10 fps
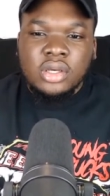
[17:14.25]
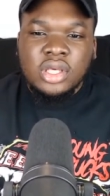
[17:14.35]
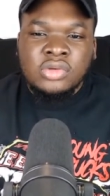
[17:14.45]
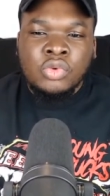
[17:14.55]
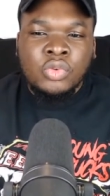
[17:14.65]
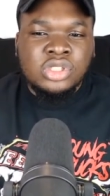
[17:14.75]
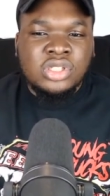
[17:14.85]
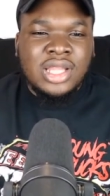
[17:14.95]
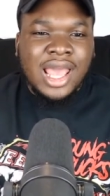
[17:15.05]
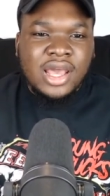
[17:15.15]
It
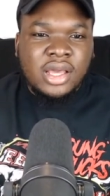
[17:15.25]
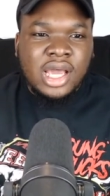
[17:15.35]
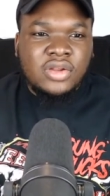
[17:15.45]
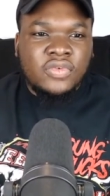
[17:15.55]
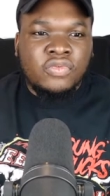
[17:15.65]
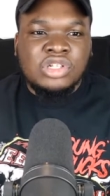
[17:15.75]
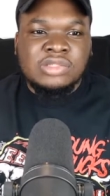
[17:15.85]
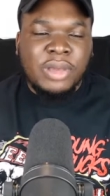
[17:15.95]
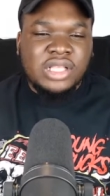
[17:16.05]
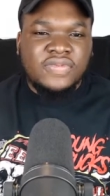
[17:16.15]
wasn't that kind of
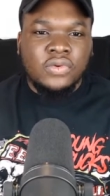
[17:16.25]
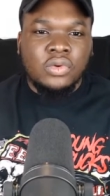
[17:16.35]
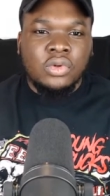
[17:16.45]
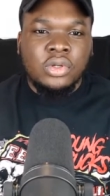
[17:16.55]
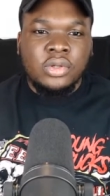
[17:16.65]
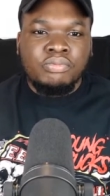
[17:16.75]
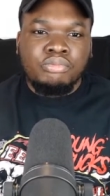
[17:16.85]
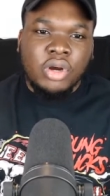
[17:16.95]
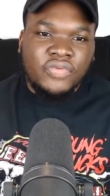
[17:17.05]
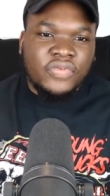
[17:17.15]
respectful
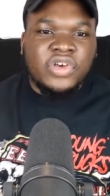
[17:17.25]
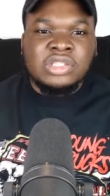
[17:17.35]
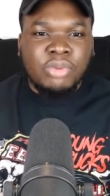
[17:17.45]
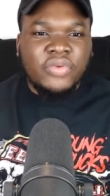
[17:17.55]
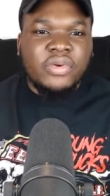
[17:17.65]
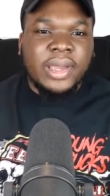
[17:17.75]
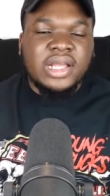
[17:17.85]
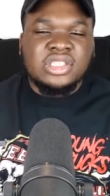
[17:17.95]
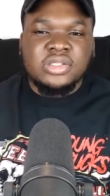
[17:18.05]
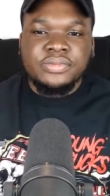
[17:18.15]
brother versus brother
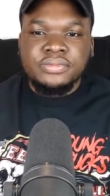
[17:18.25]
match.